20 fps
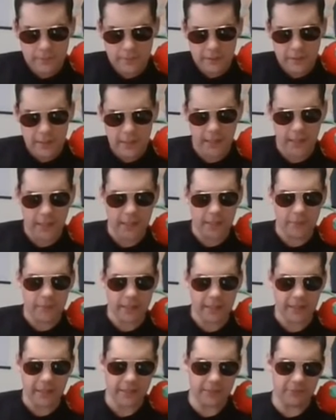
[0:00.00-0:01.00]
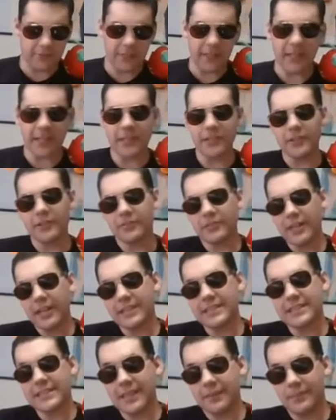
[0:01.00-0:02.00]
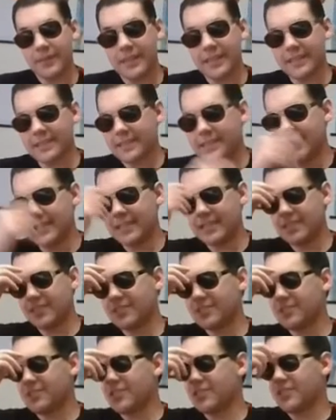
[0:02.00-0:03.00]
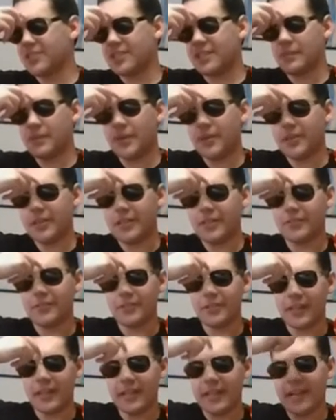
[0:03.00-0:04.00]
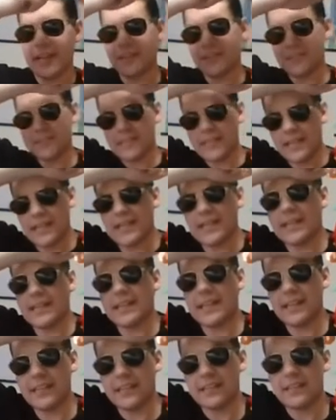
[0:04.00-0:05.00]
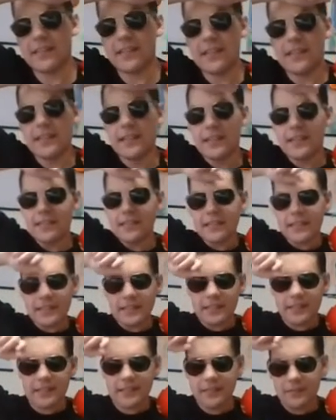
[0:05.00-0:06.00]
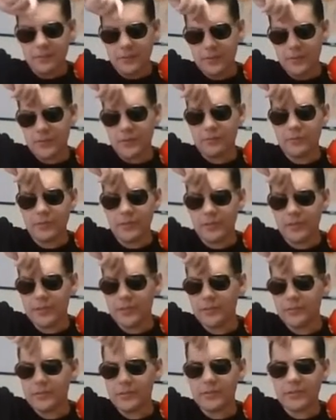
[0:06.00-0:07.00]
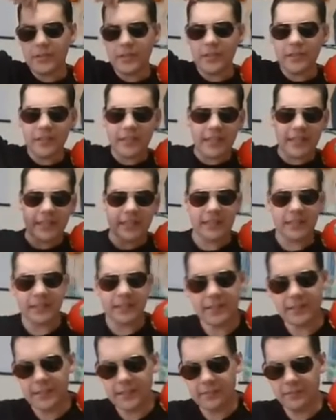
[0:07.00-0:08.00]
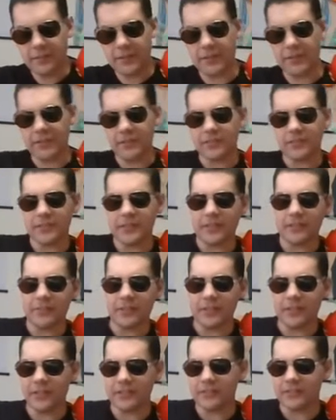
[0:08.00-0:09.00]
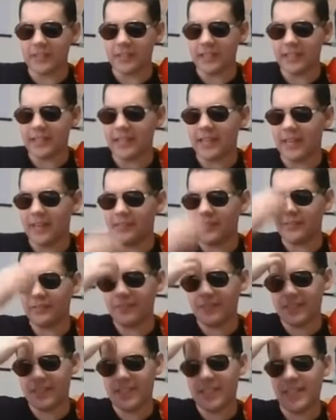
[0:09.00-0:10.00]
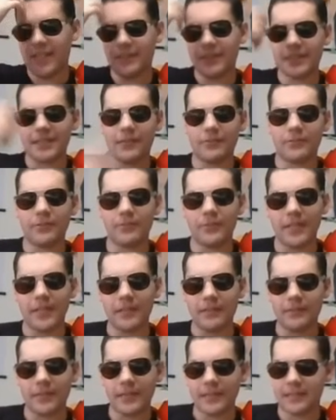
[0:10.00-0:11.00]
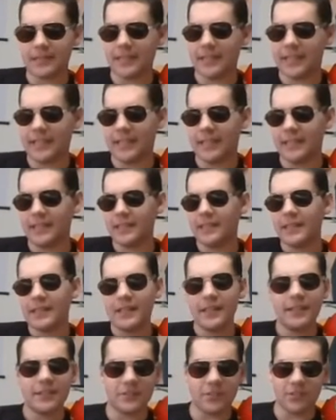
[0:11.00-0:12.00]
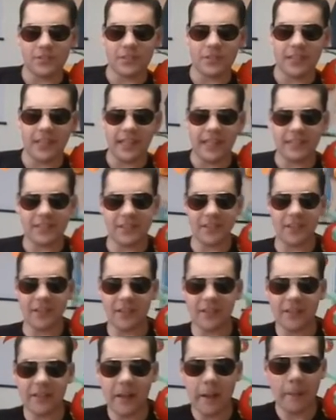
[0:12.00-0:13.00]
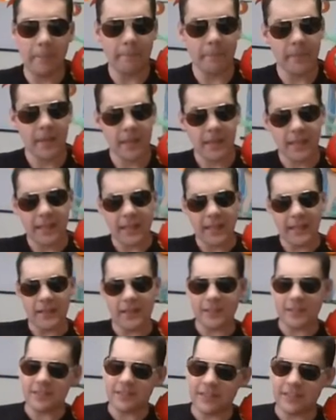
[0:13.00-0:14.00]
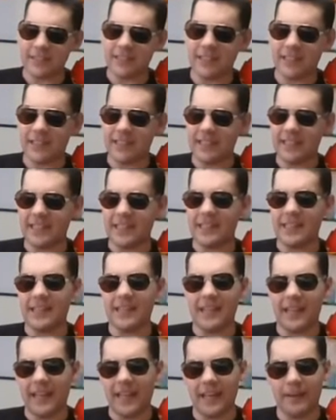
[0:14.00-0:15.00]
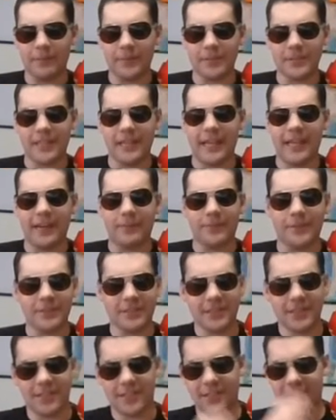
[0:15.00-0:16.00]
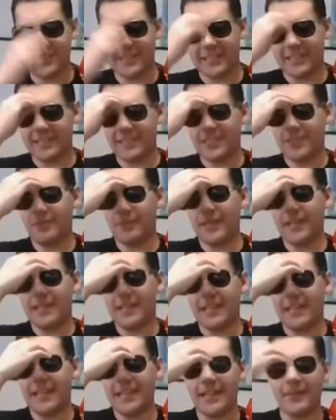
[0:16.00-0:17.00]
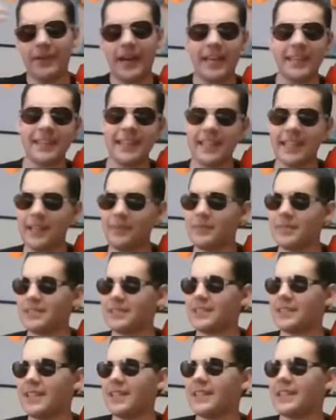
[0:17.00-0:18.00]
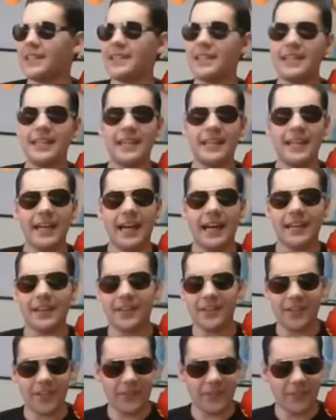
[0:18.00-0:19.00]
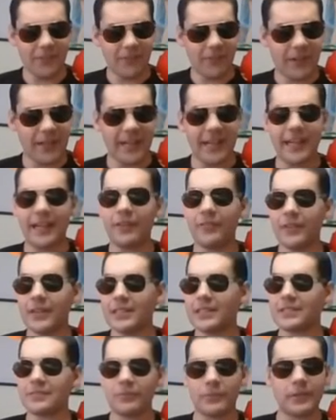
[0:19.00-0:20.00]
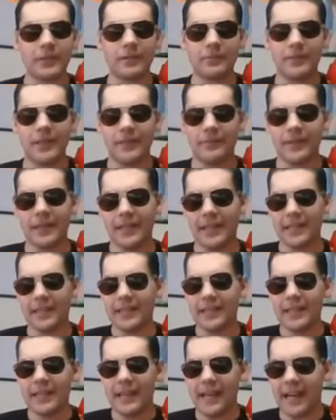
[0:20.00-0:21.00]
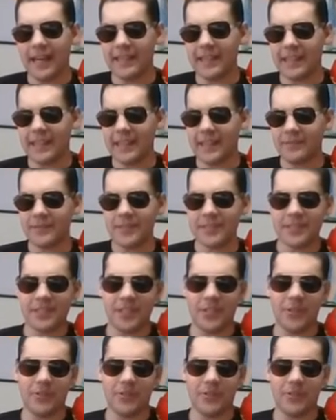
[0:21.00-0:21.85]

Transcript: Oh my gosh, we're not going we're not skipping this detail. So during the party, we're like outside and like we were we all we were all like we are all drink we are all drinking and having a fun time except for me because I can't socialize at all. And also I suck at uh, apples to apples and cards against humanity. And I think I'm just like I don't know what I what is with me, but like I think I'm just too